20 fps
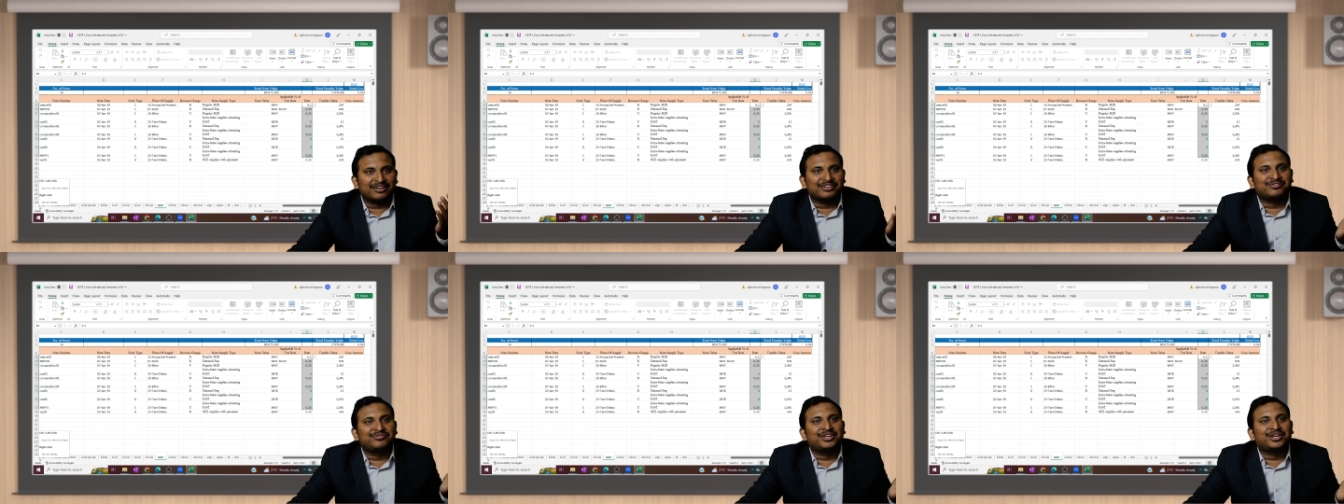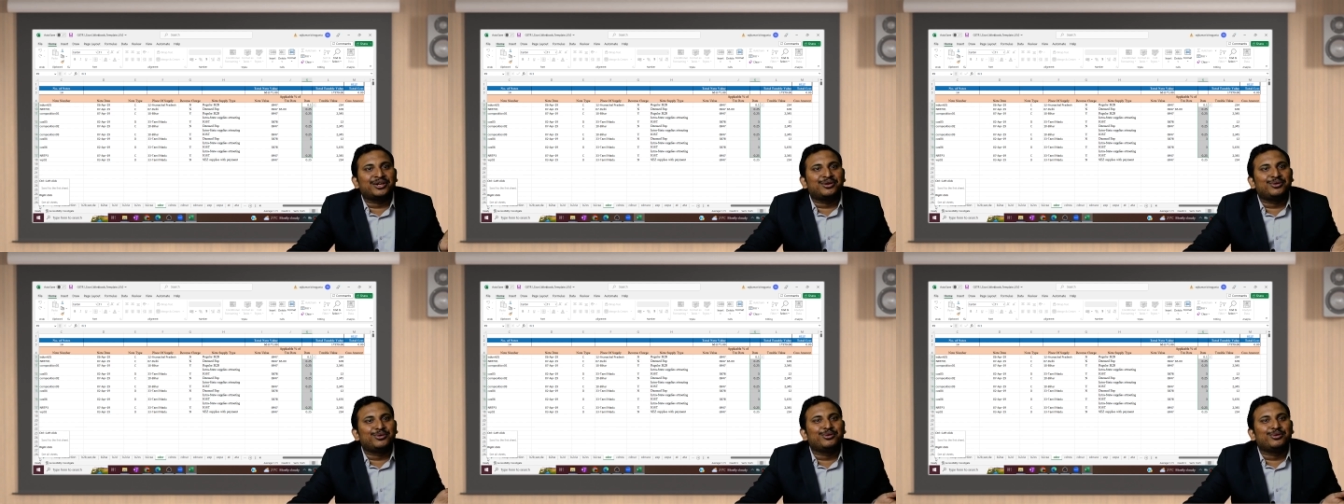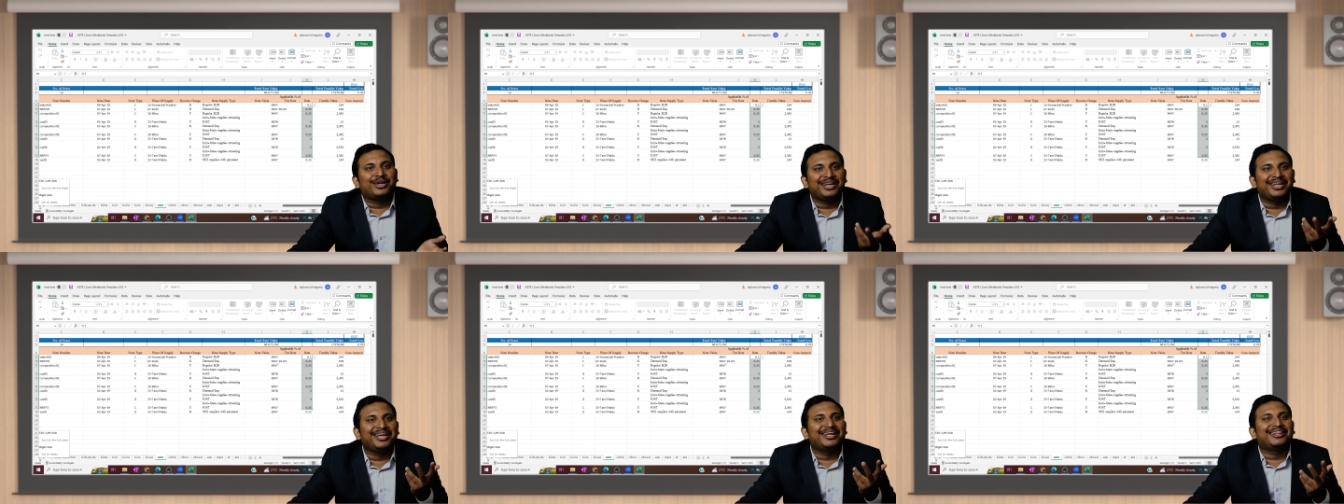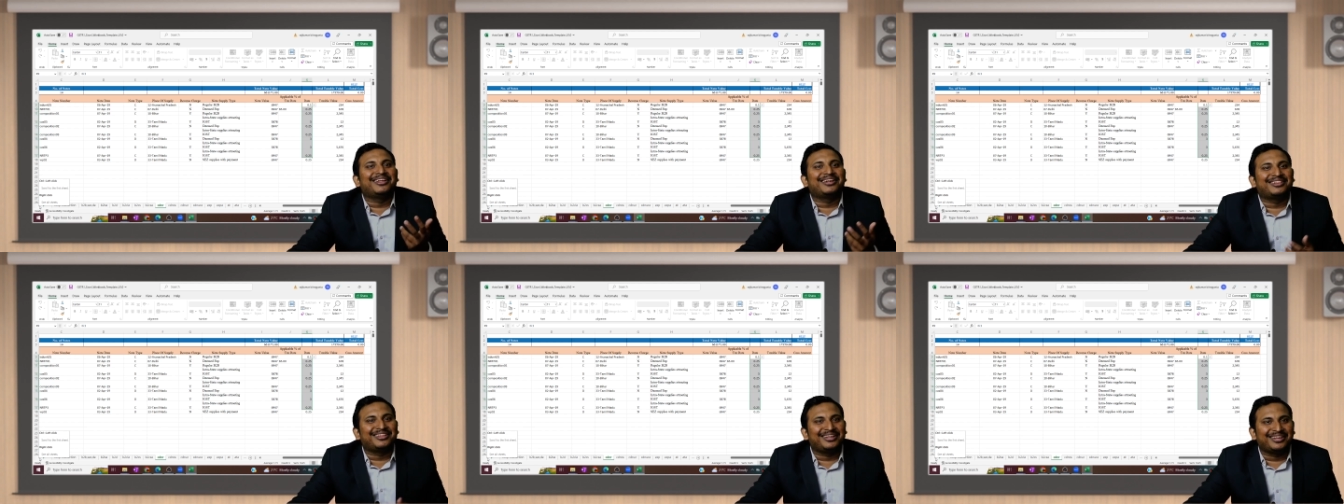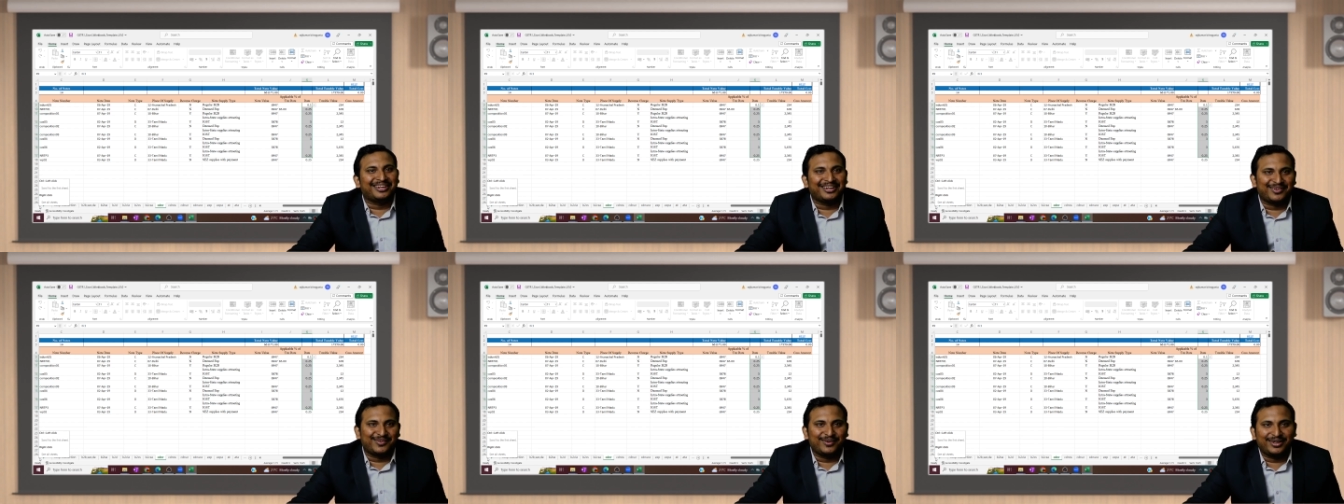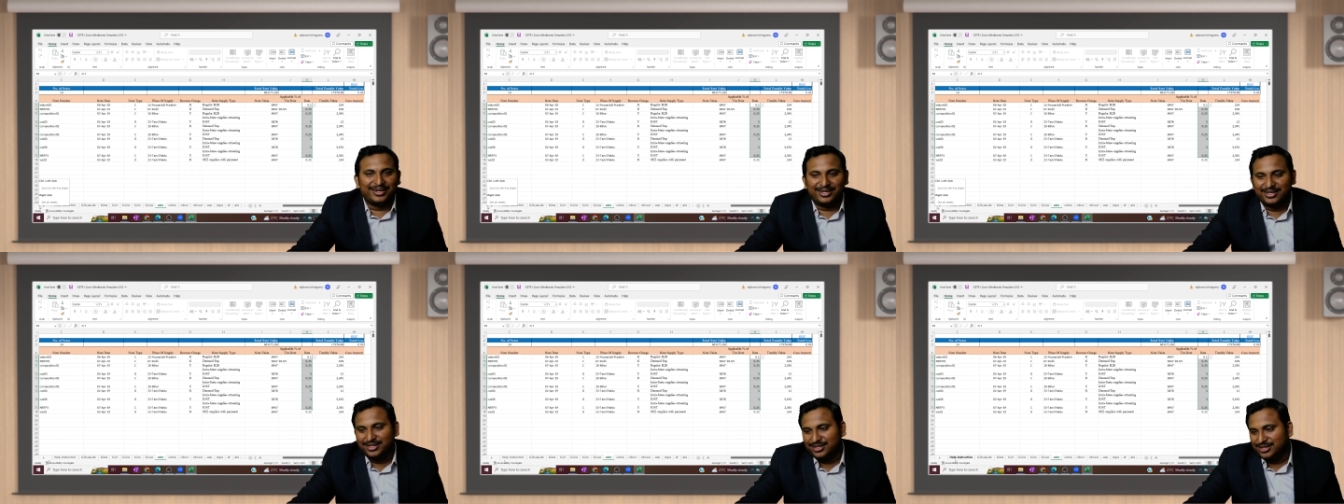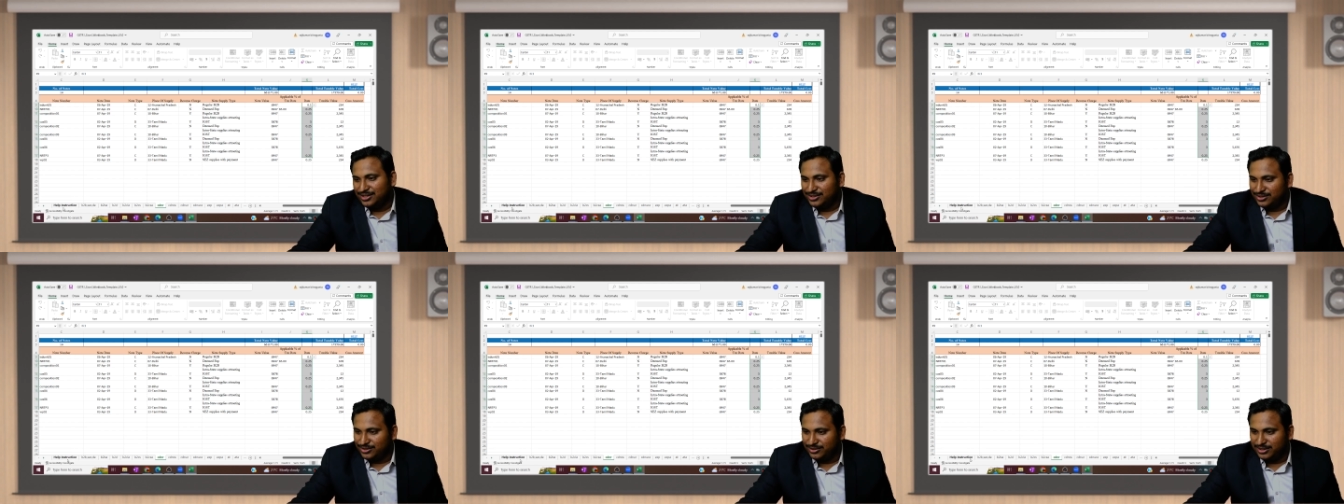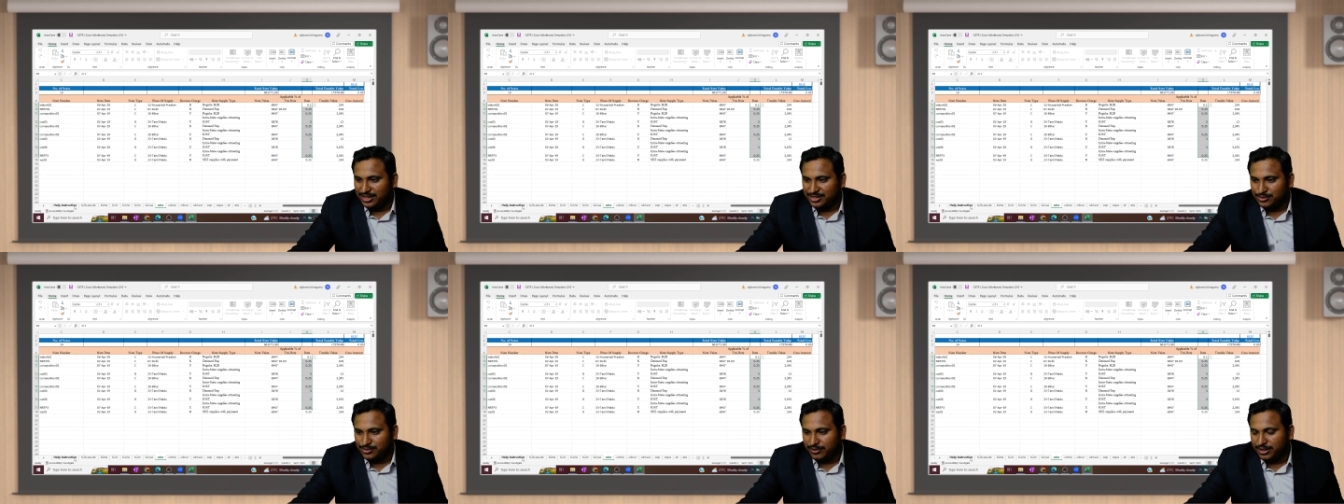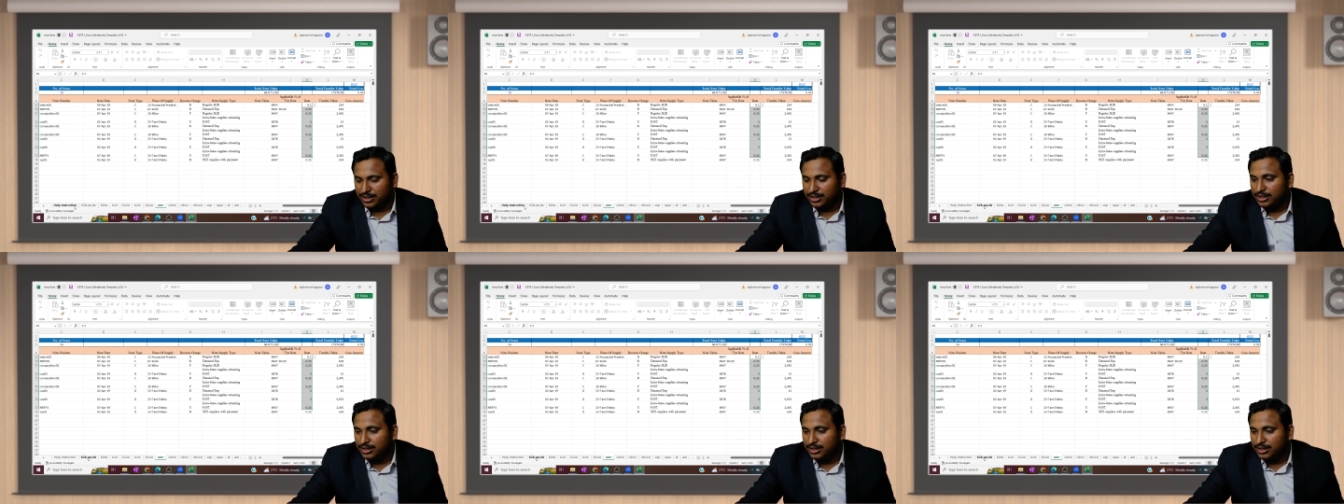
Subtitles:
we can do any other thing required. So that's why.